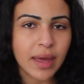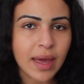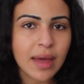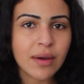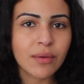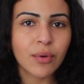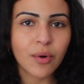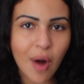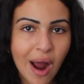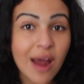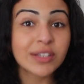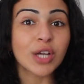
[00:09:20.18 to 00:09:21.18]
it
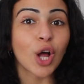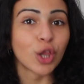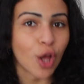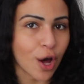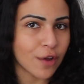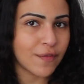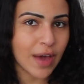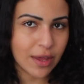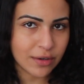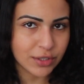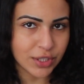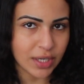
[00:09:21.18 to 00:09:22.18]
requires a lot of
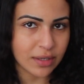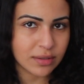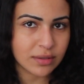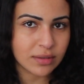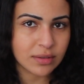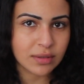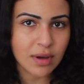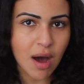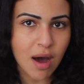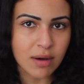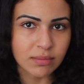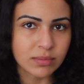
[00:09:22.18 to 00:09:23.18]
energy,
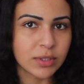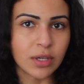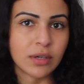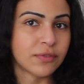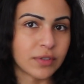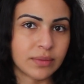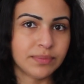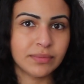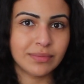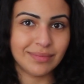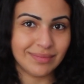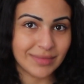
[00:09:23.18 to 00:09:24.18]
you know, from
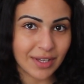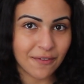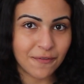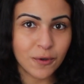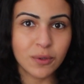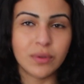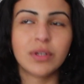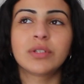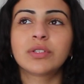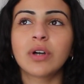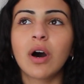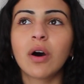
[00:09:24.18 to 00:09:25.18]
food.
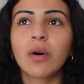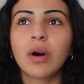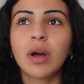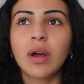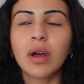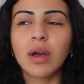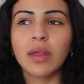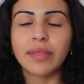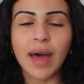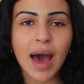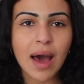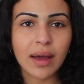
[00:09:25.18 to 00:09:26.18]
So
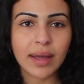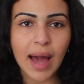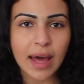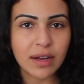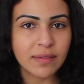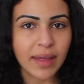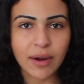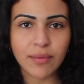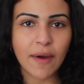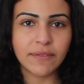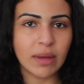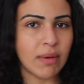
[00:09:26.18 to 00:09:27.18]
that kind of like
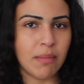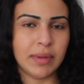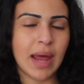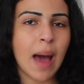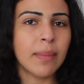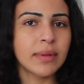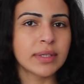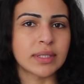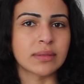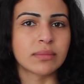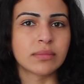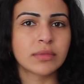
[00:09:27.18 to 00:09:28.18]
revved up my
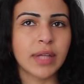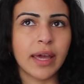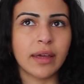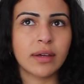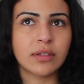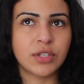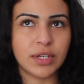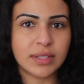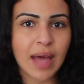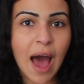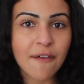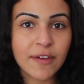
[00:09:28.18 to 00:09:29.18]
metabolism, like
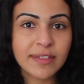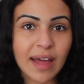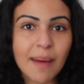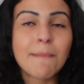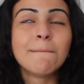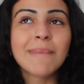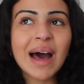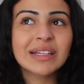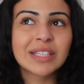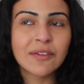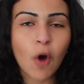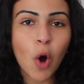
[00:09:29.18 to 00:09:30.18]
just having that
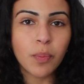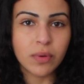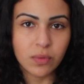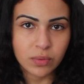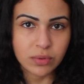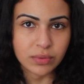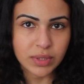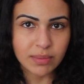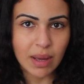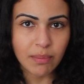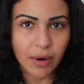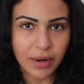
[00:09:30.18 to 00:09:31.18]
massive open wound in
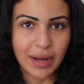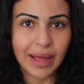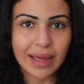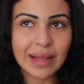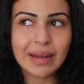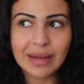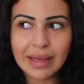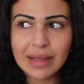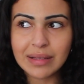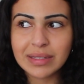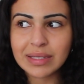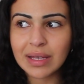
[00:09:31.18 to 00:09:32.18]
my body, like it
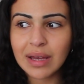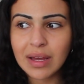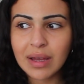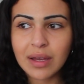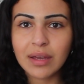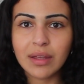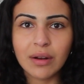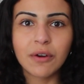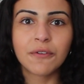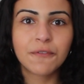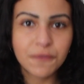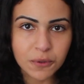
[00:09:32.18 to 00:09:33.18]
needs, you
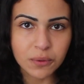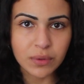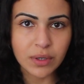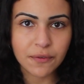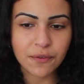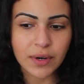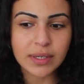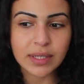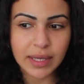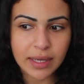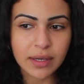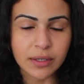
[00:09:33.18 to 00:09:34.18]
know, food for it
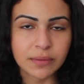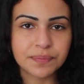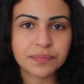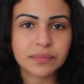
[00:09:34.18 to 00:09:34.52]
to heal.